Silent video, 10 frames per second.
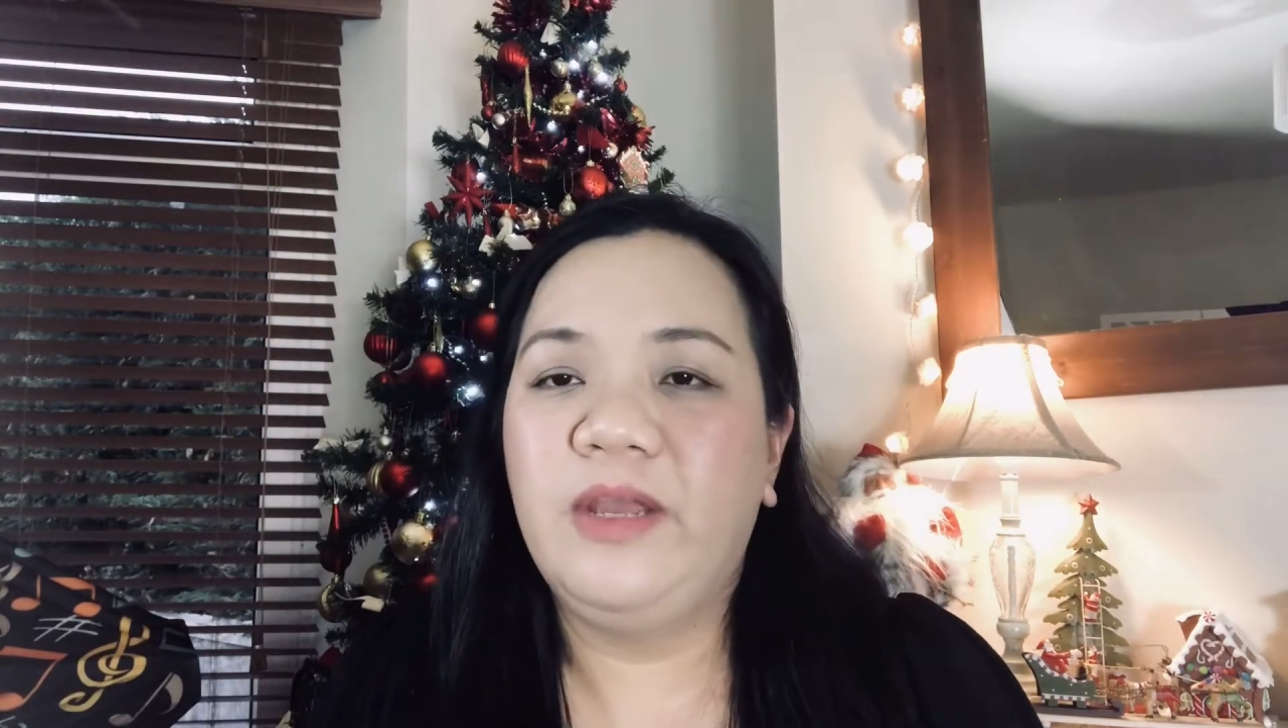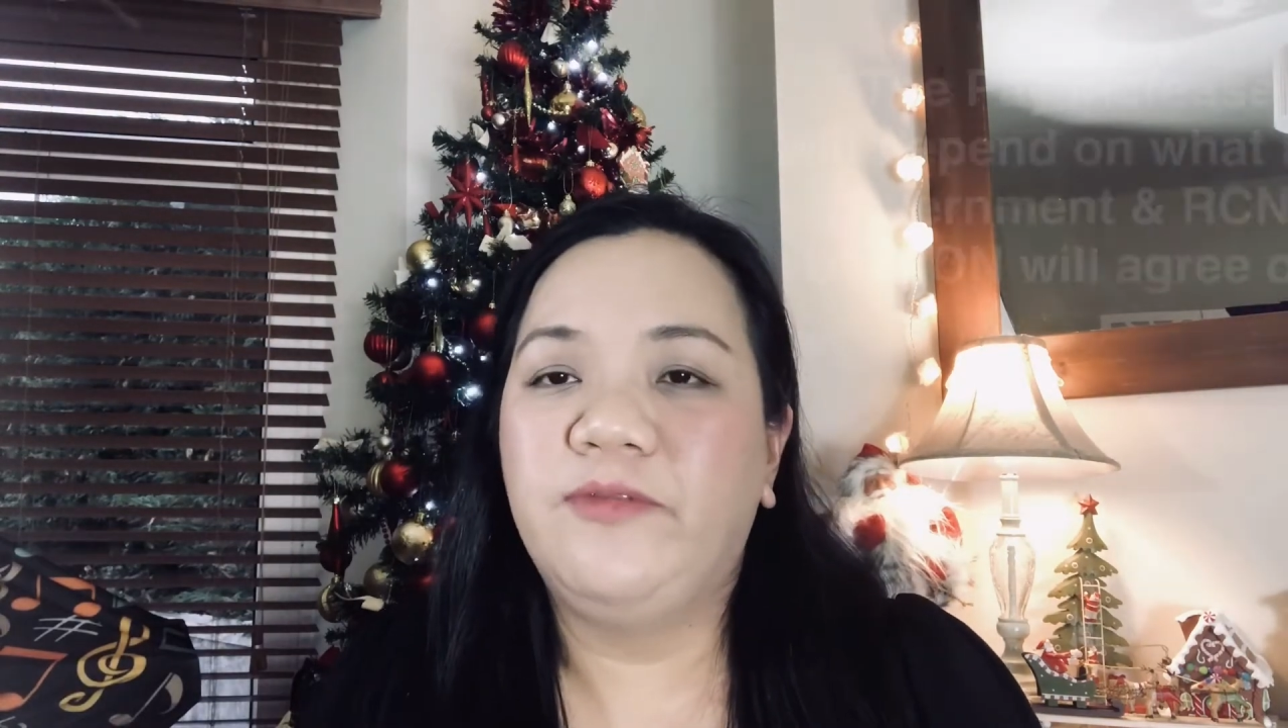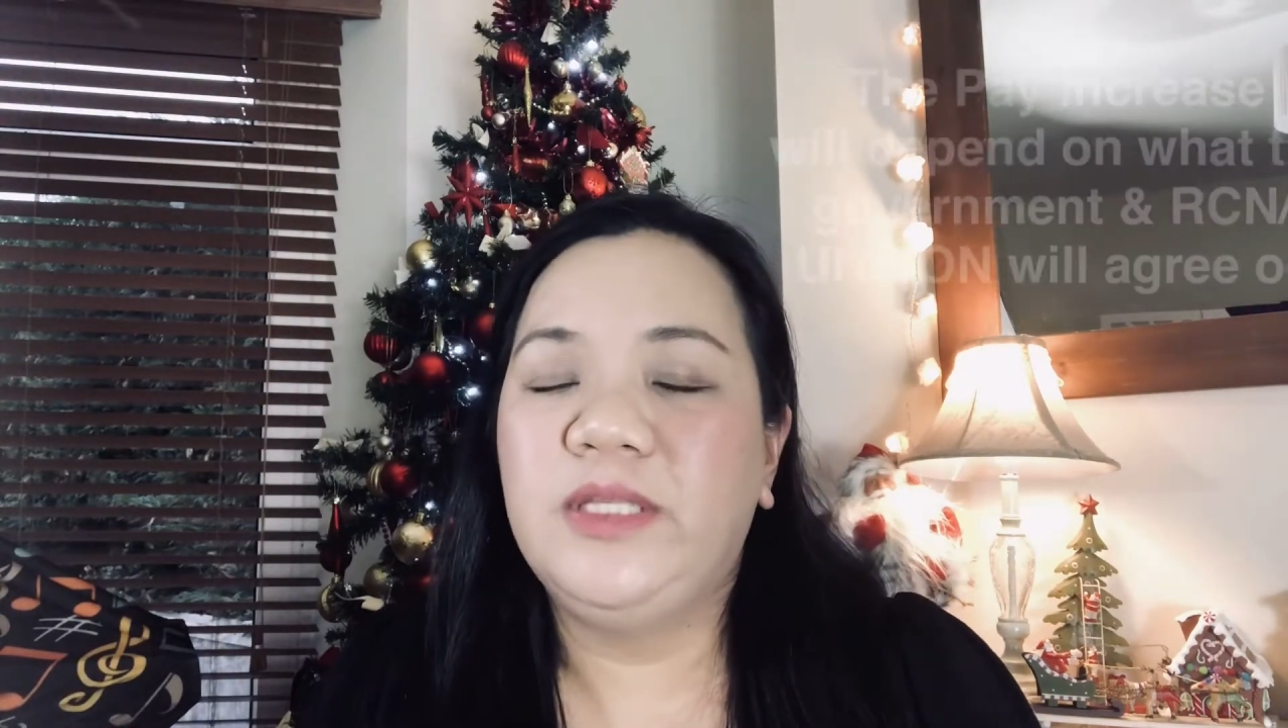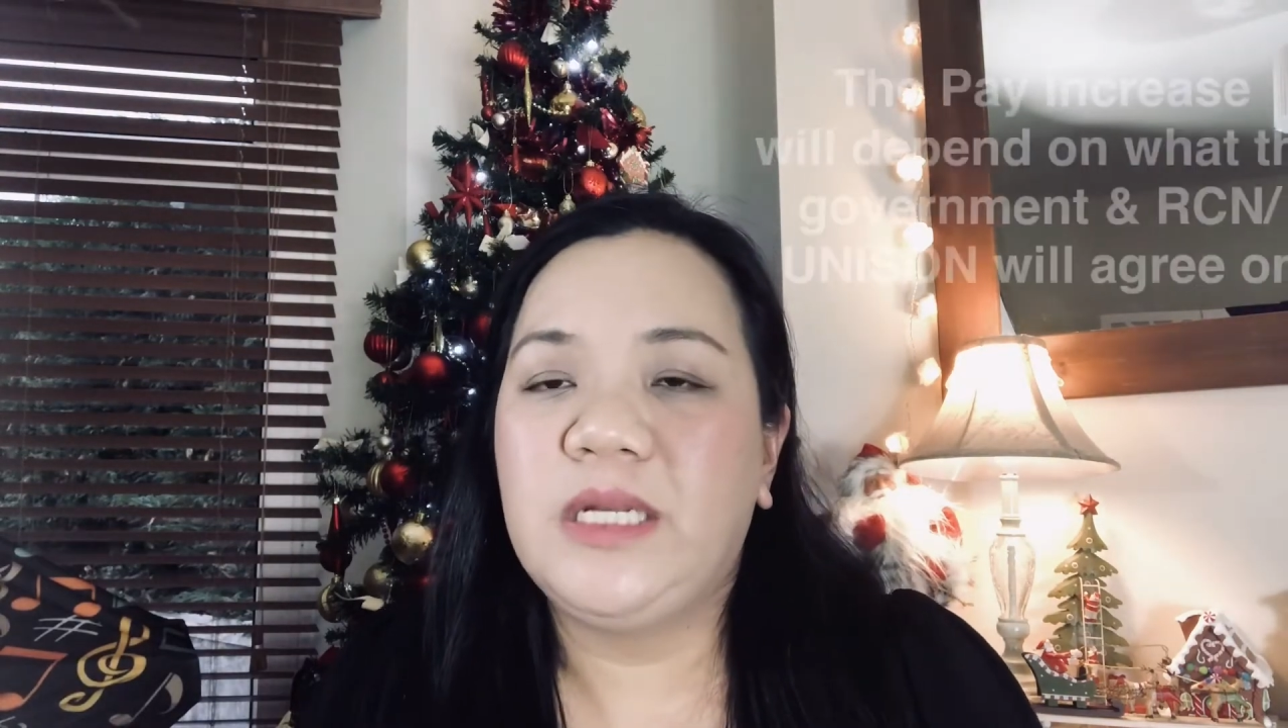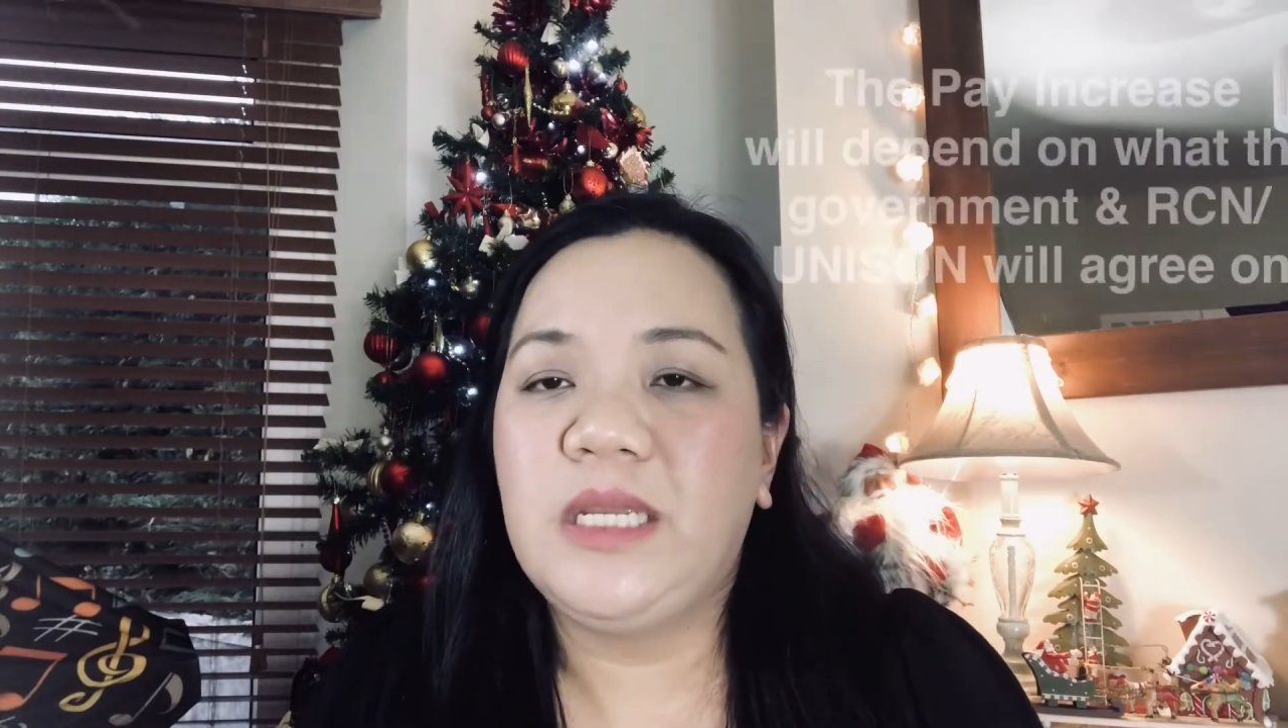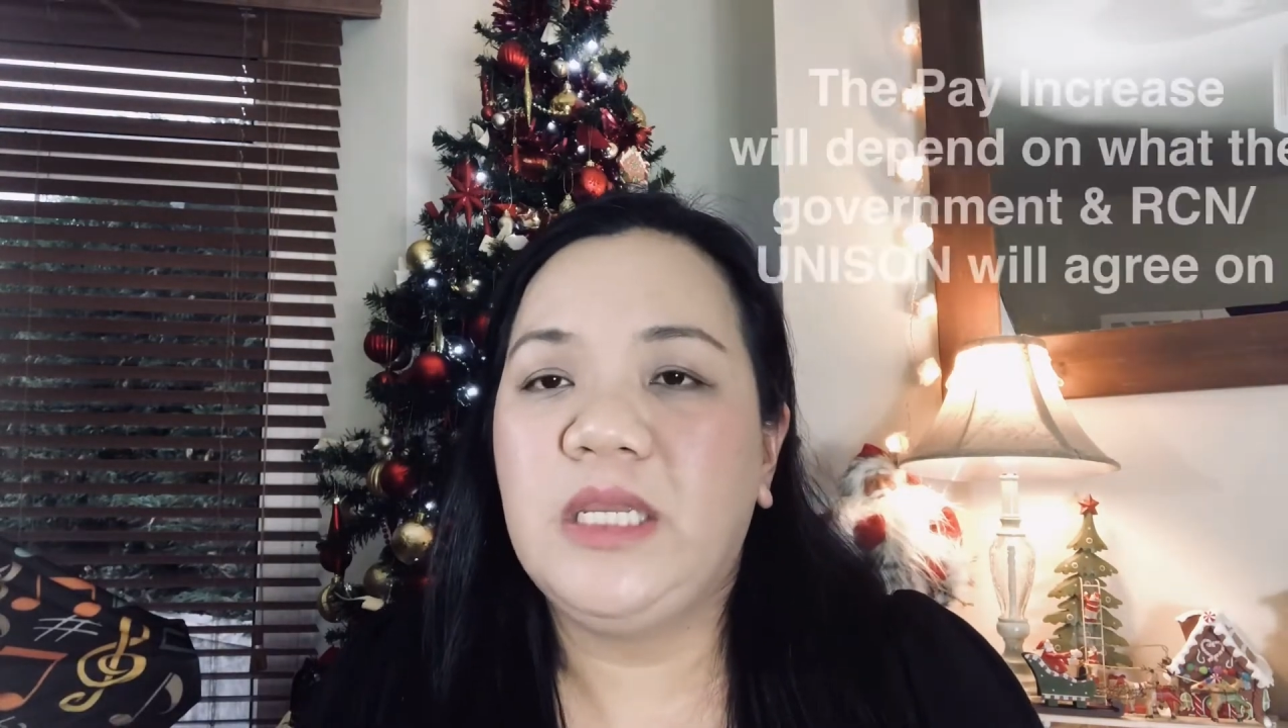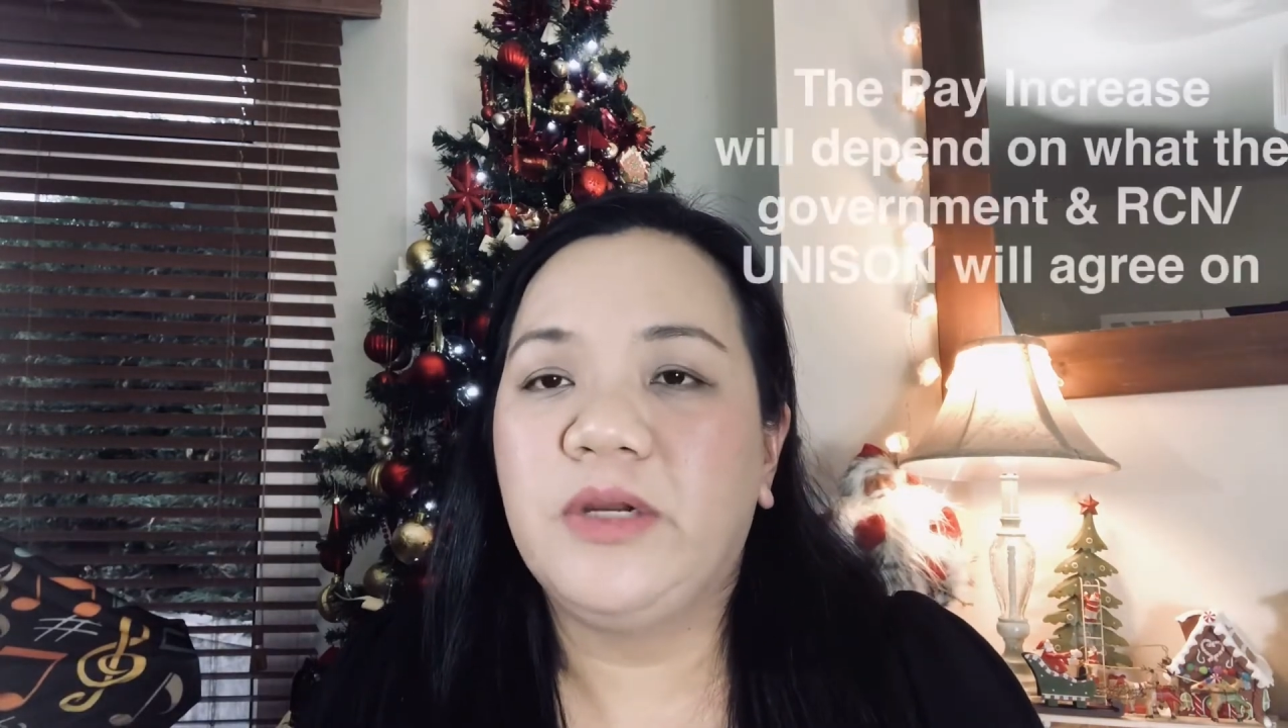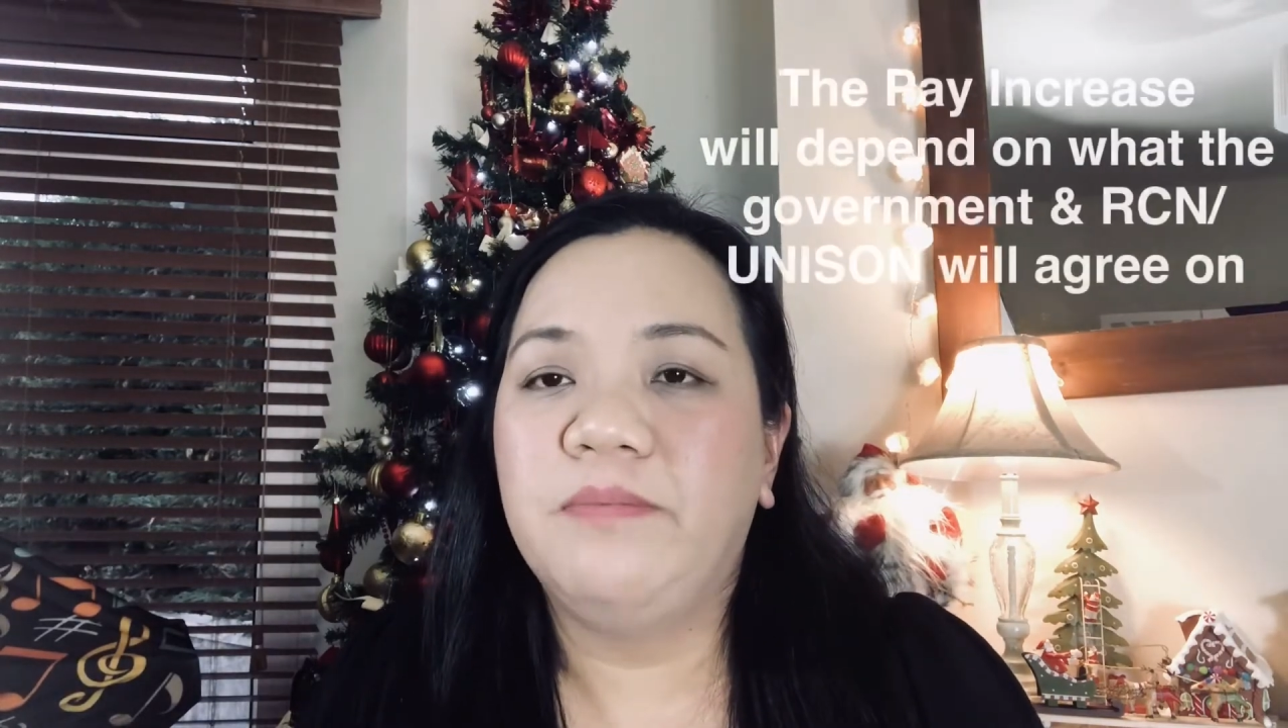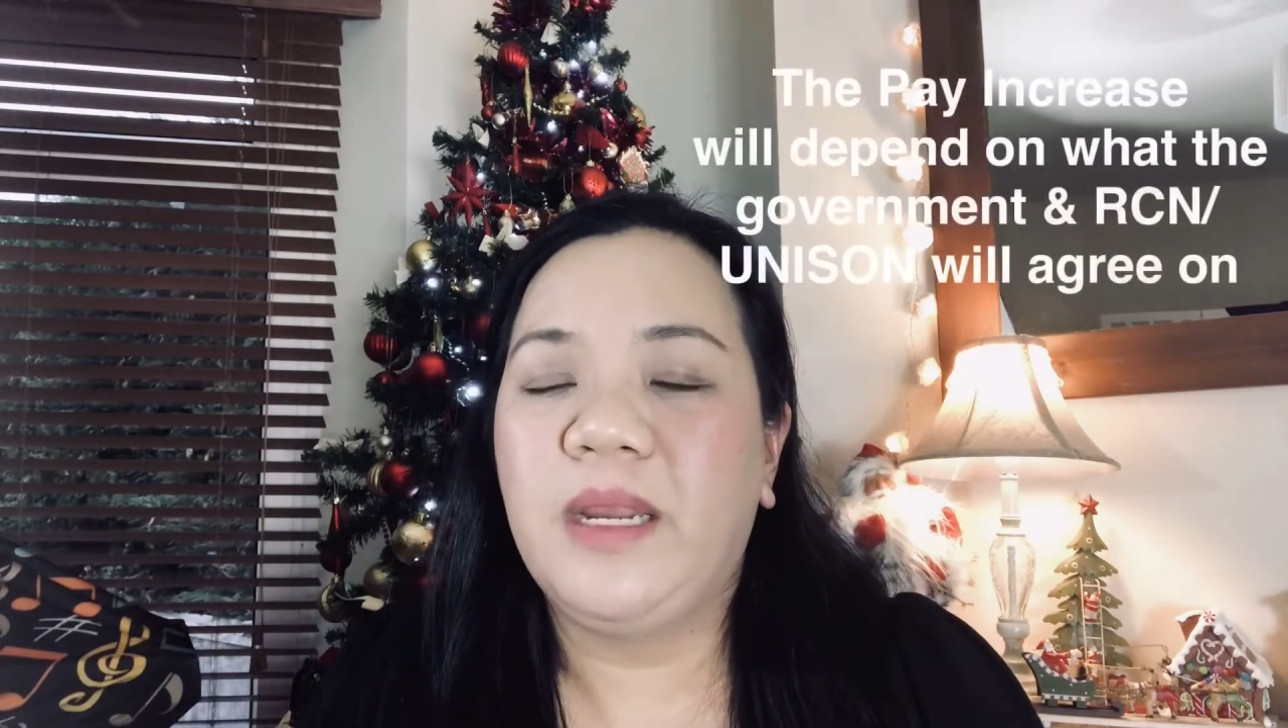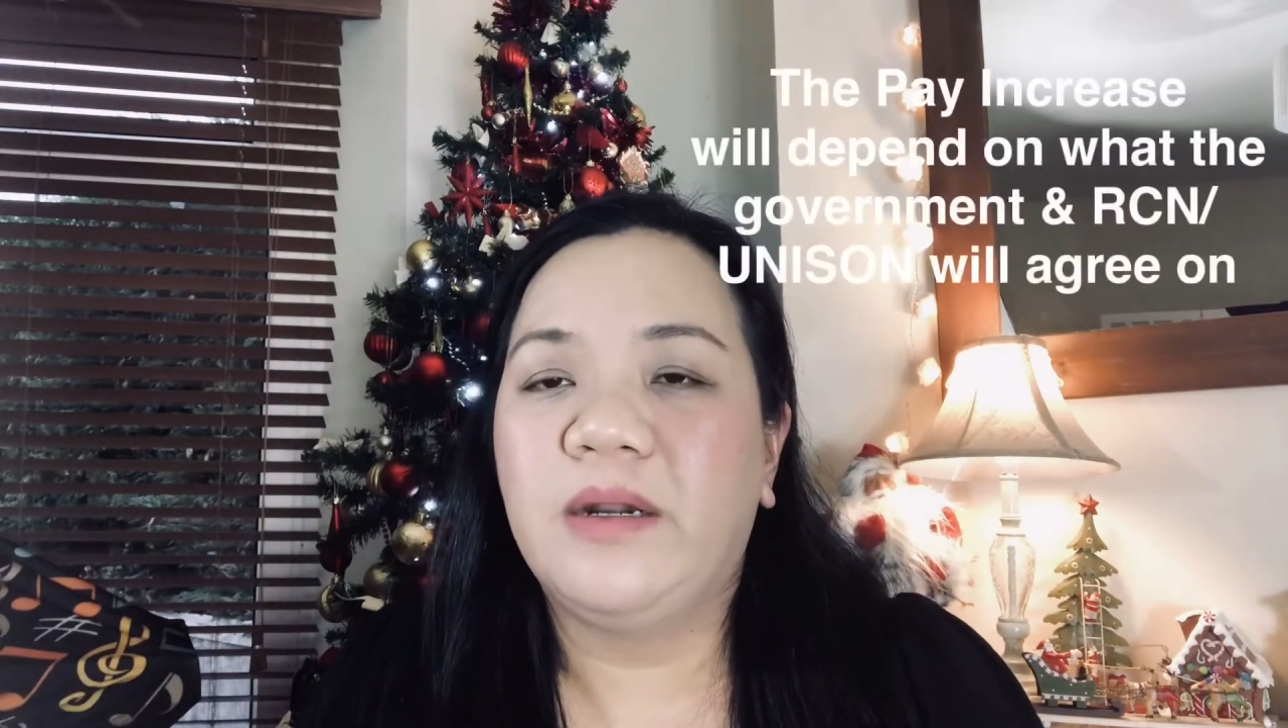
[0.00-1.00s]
every 3-year pay